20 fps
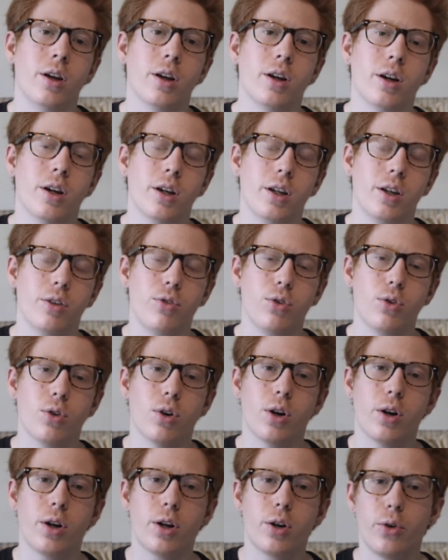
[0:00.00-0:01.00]
If you
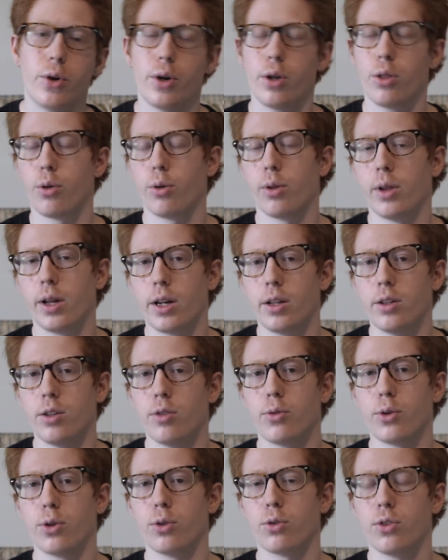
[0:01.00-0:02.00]
are going through like a
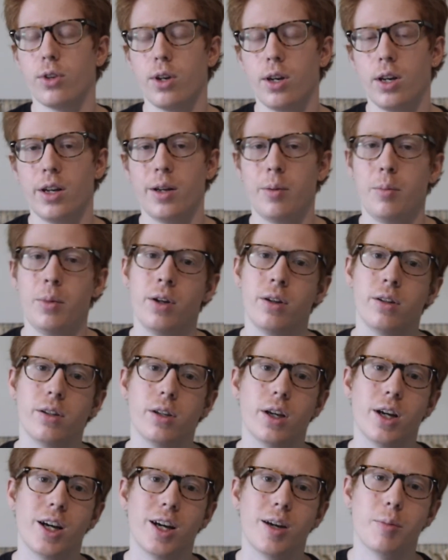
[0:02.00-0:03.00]
difficult time,
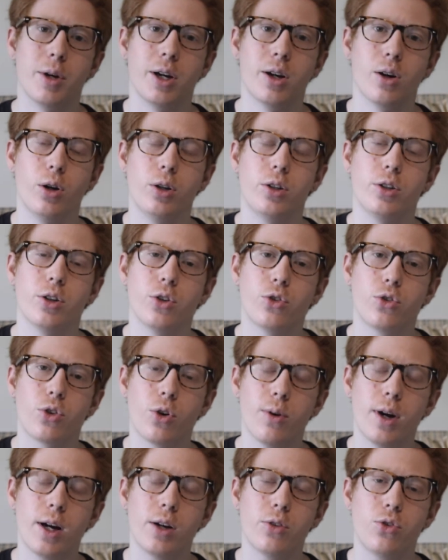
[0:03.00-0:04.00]
my heart does
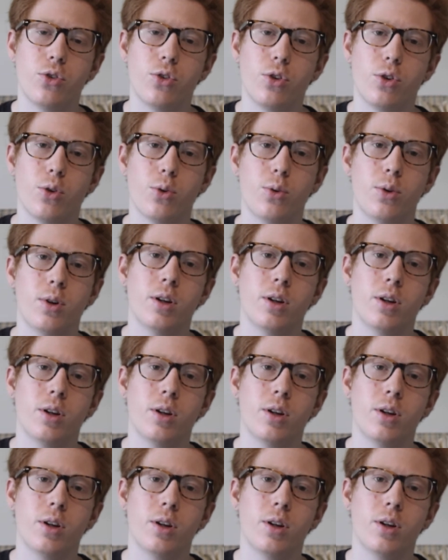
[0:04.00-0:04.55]
go out to you.